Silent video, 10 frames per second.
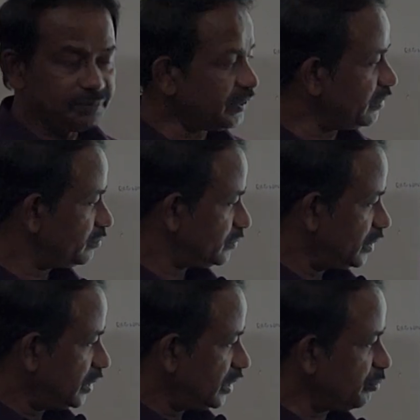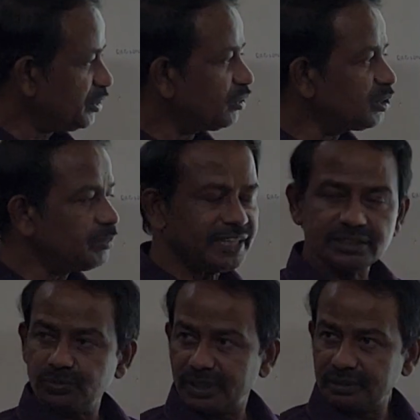phi. M equal to
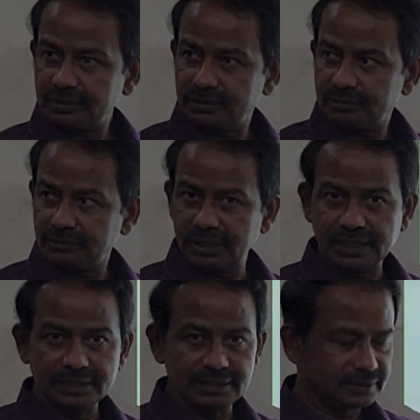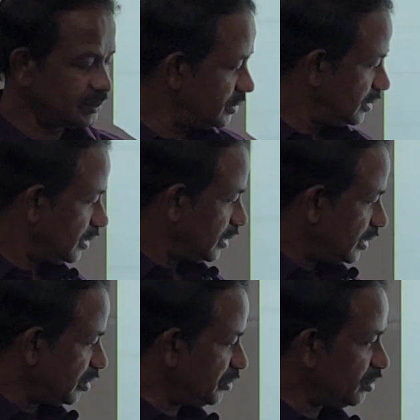minus 1, you will get this.
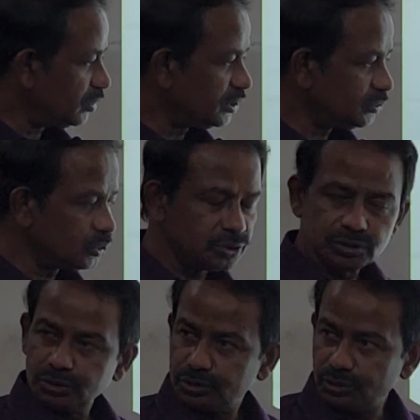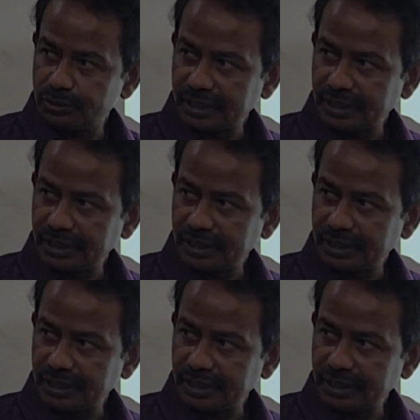M equal to 2, you